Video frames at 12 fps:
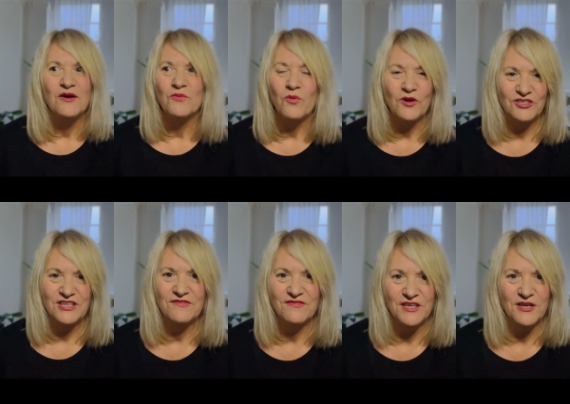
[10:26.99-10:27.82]

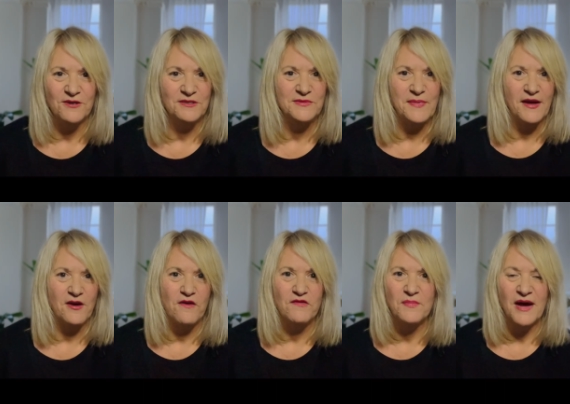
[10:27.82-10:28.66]
watching videos back
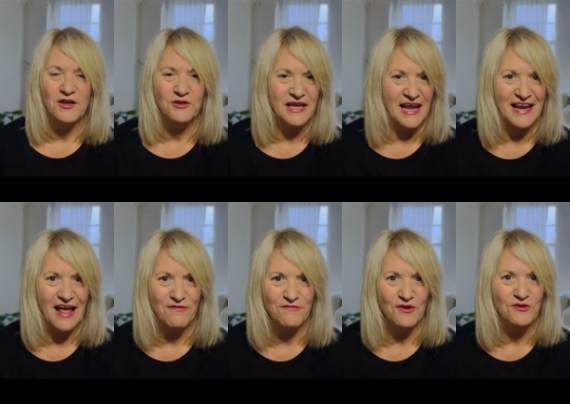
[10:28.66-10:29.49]
over, by looking at
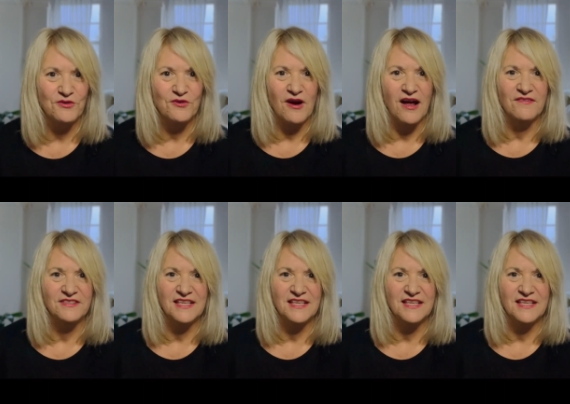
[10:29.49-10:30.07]
our photographs.